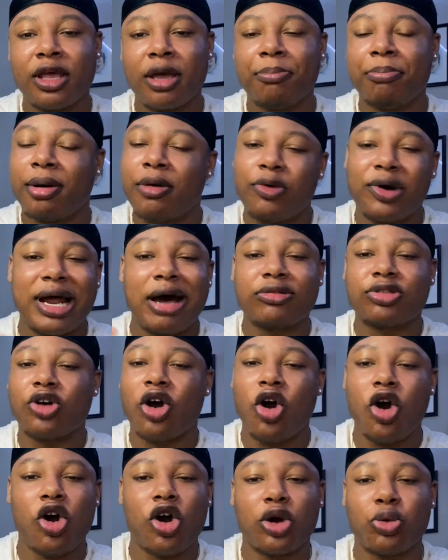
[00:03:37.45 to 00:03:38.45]
But without the
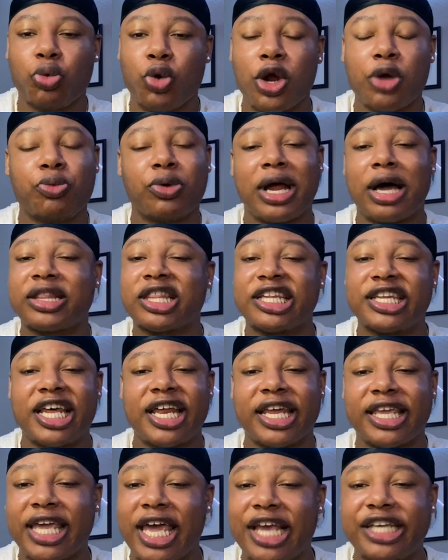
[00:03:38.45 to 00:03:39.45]
hard work, without the
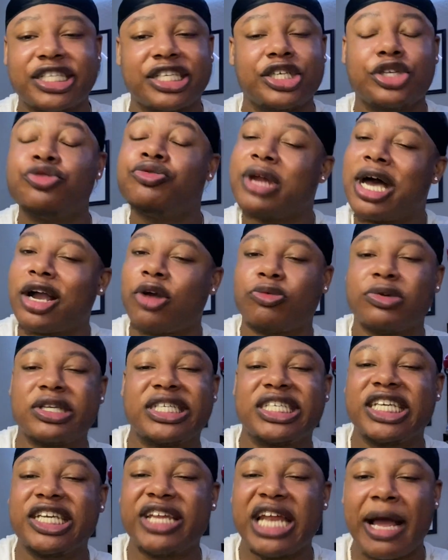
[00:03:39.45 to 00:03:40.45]
dedication, you're not going to
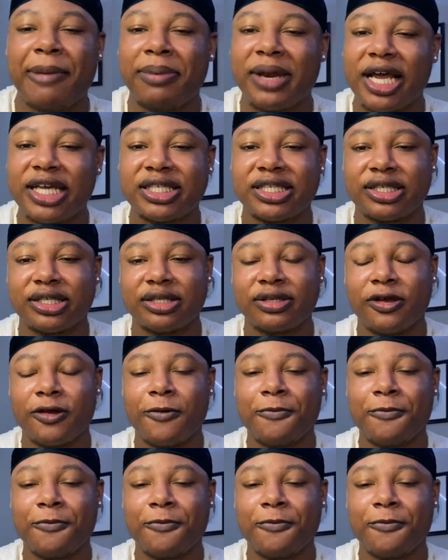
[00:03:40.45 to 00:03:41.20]
receive that blessing.